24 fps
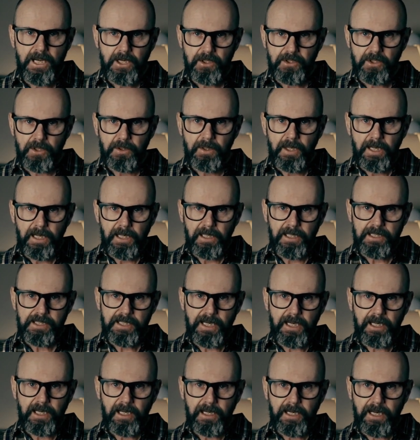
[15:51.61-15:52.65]
So let's
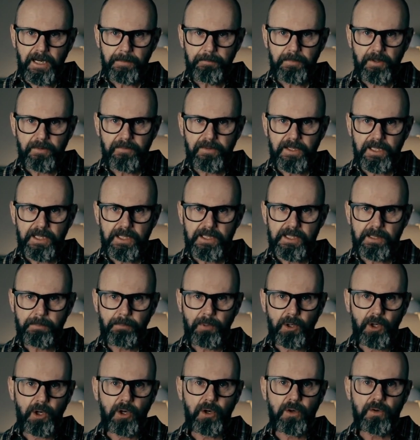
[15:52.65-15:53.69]
take a couple of things that
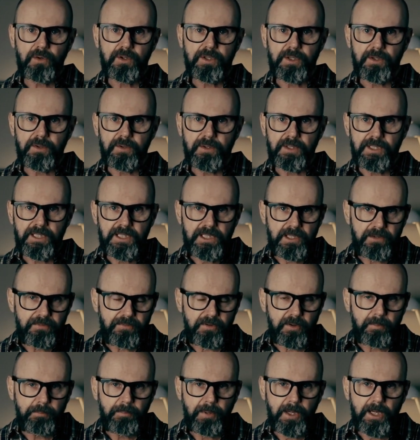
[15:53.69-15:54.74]
belong to
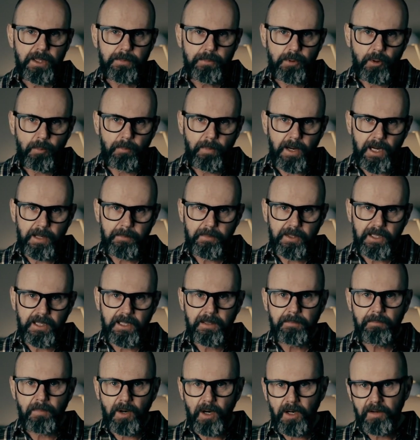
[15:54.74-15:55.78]
different people maybe
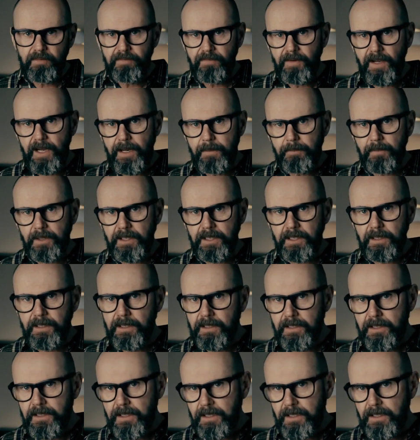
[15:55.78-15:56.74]
in my family.